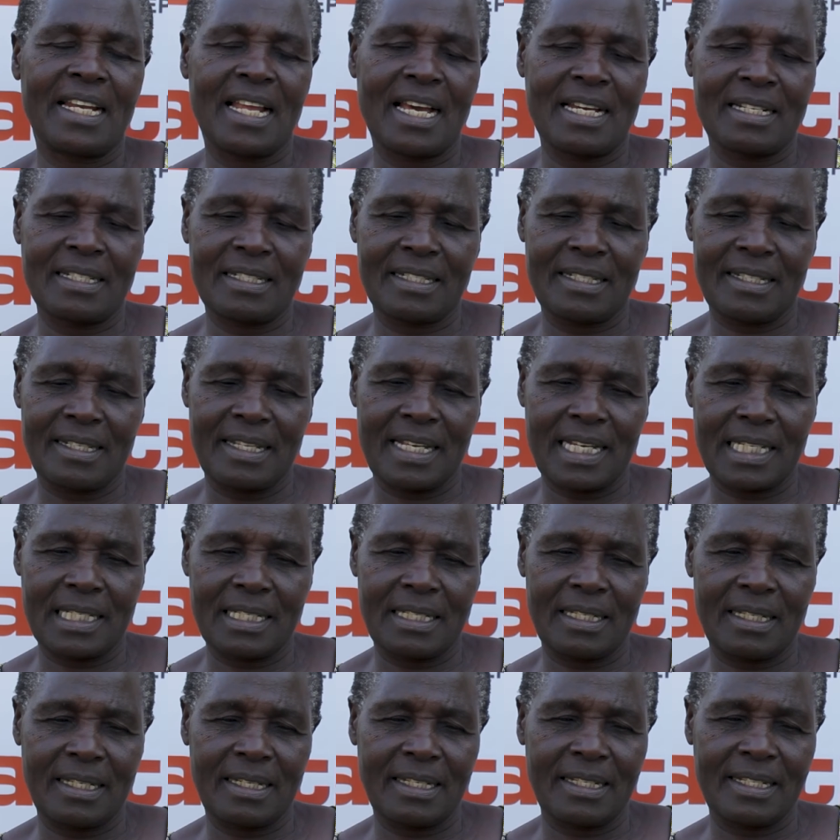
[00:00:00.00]
learned that
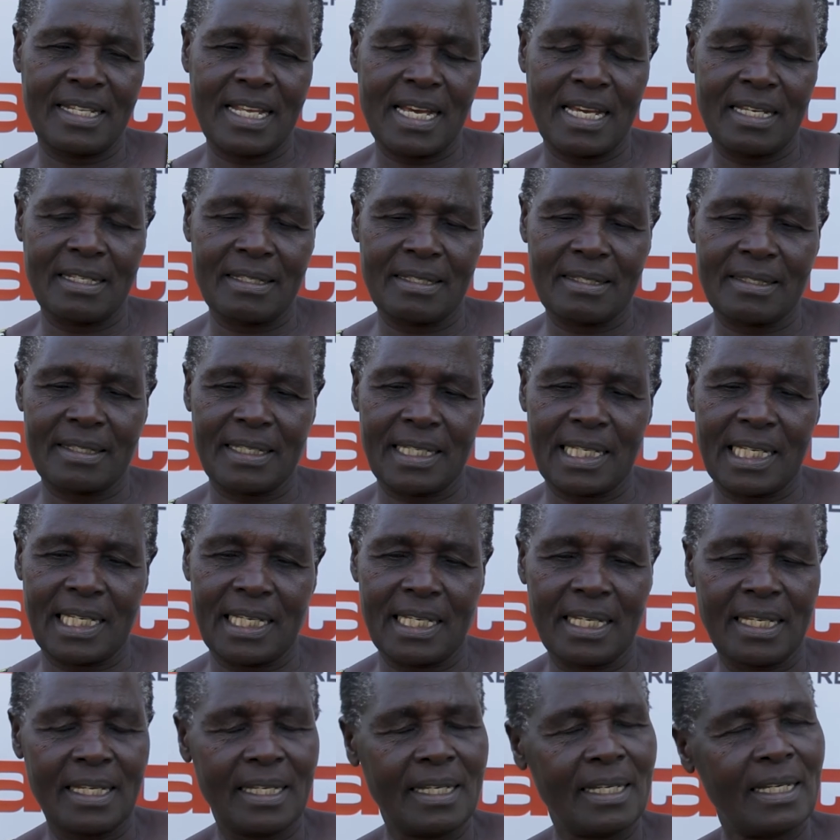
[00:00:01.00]
there is
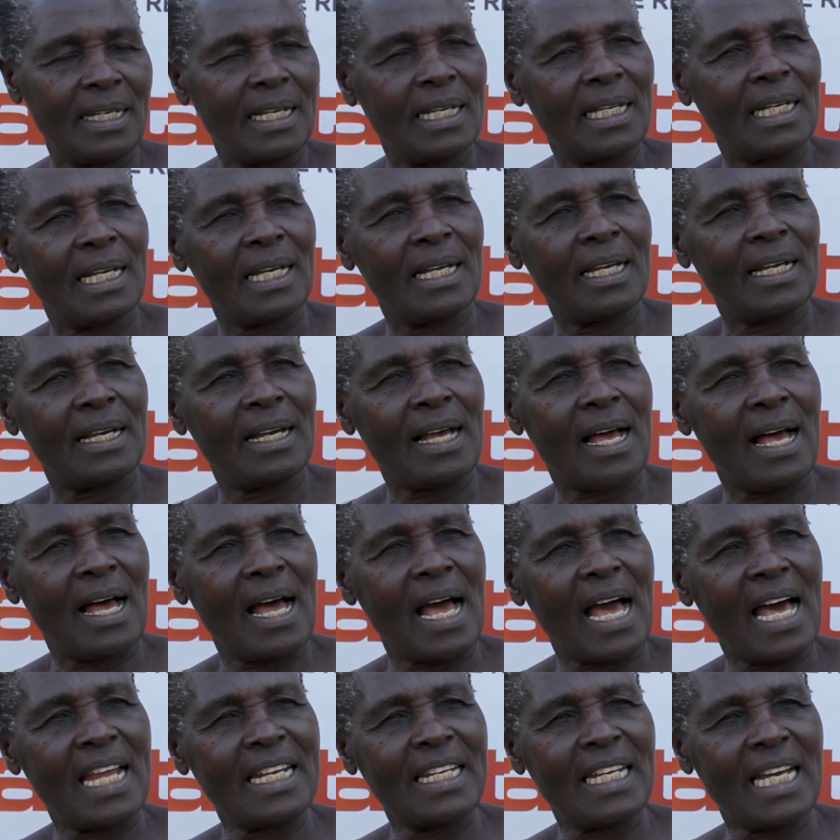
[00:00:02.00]

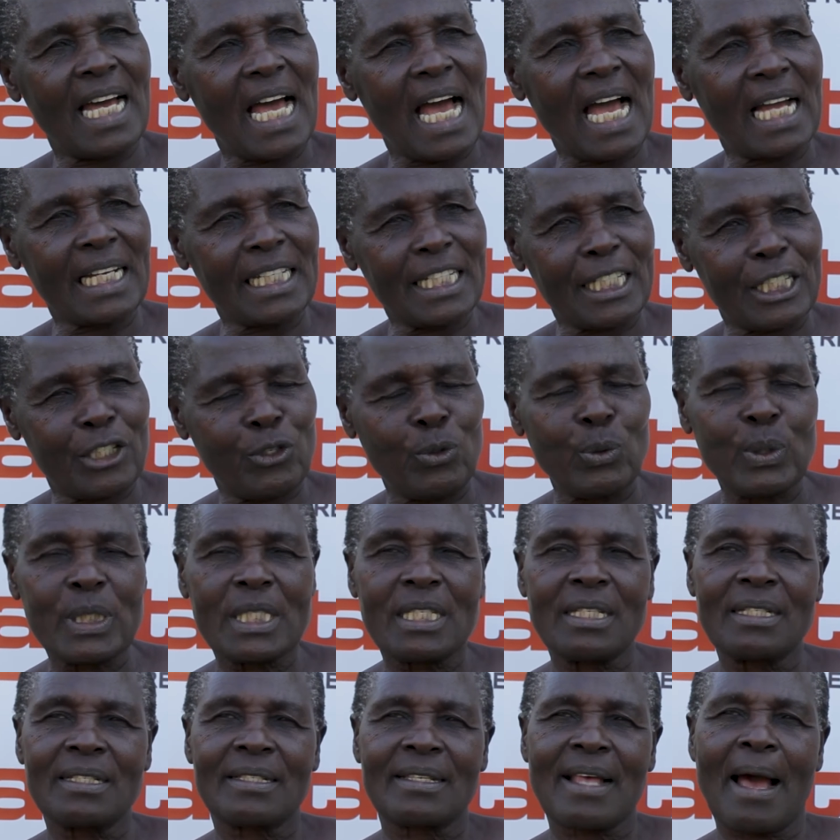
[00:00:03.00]
an act
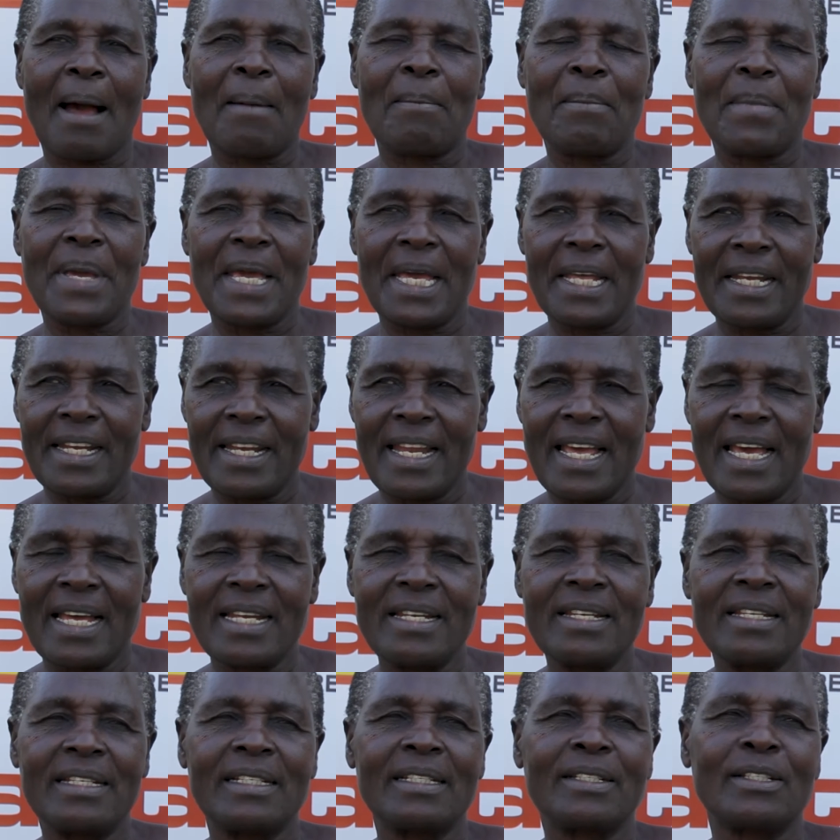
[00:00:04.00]
which is amended
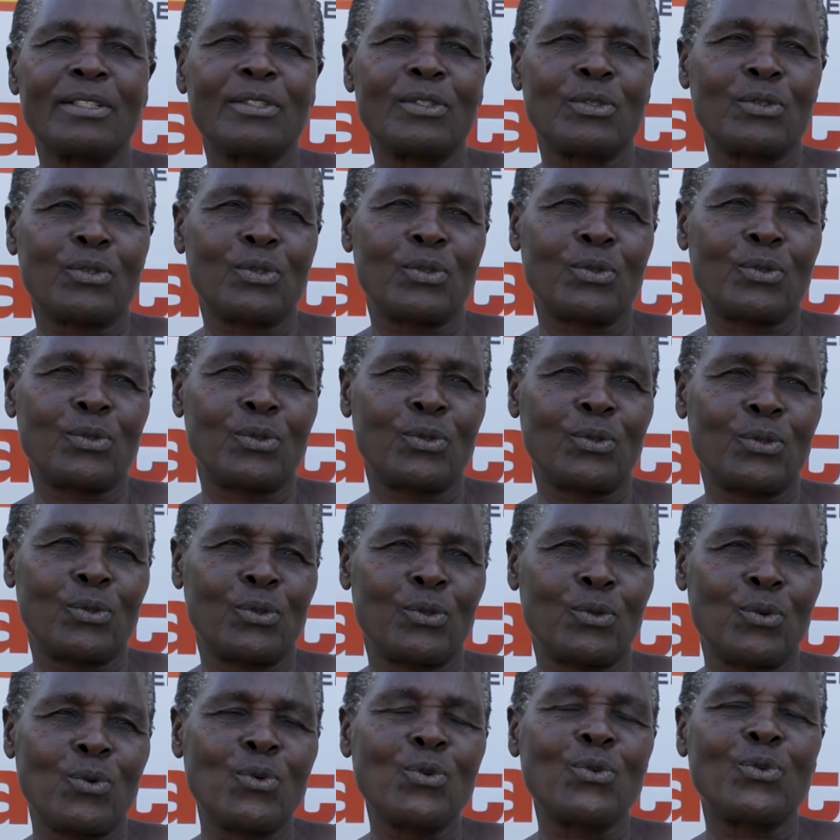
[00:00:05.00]

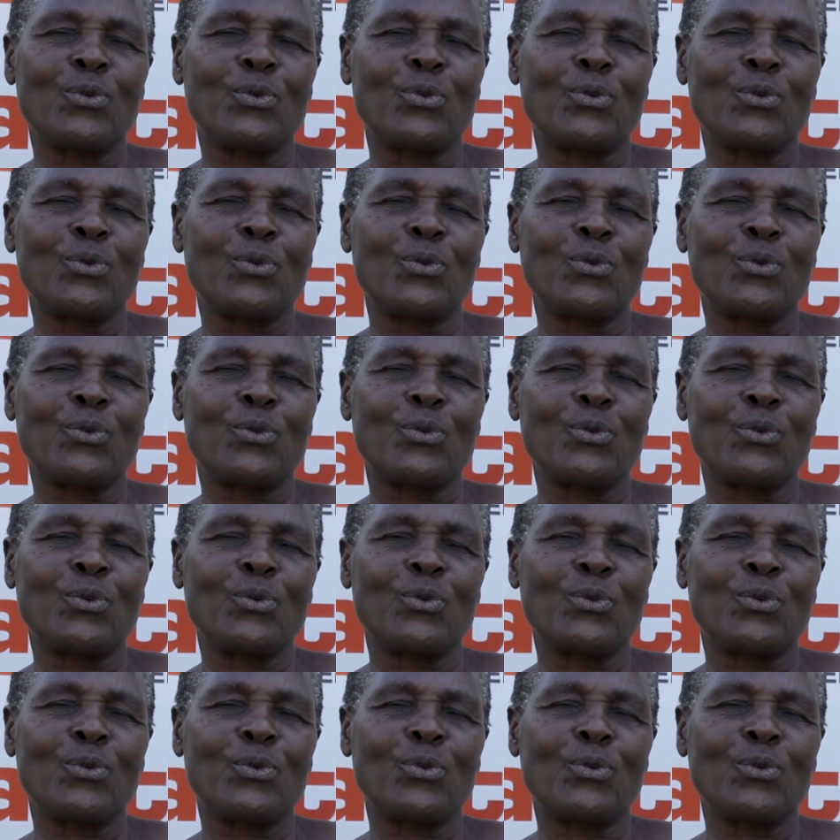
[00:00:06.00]
to